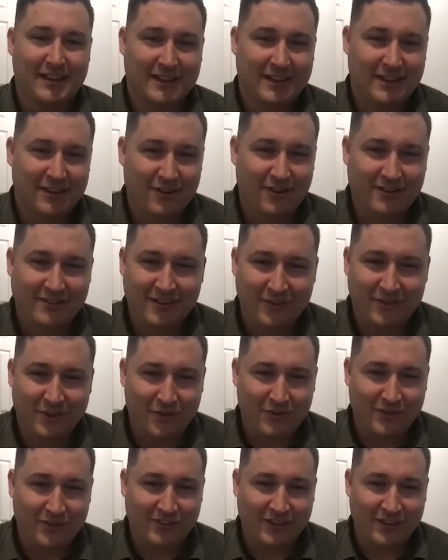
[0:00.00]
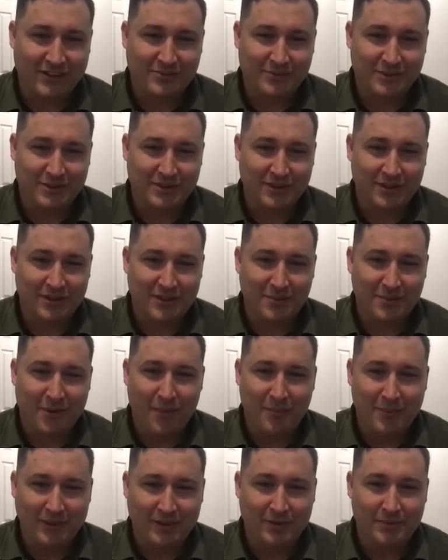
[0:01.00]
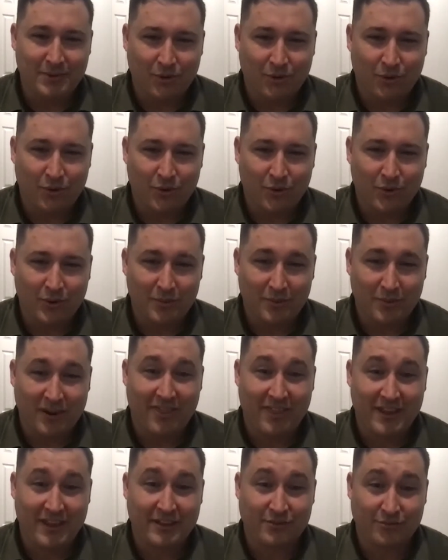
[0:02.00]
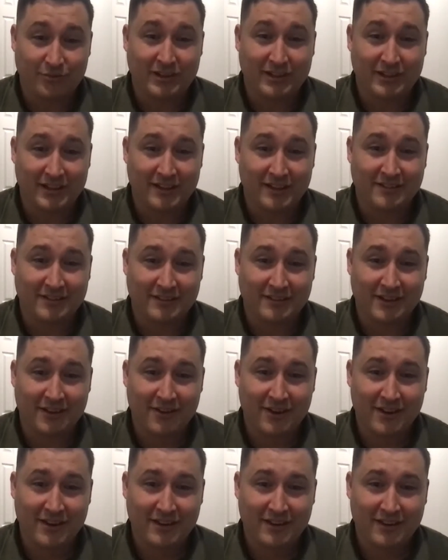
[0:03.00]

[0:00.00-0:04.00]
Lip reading: can I just have a conversation with you that might be a little bit awkward, but I think it's really necessary.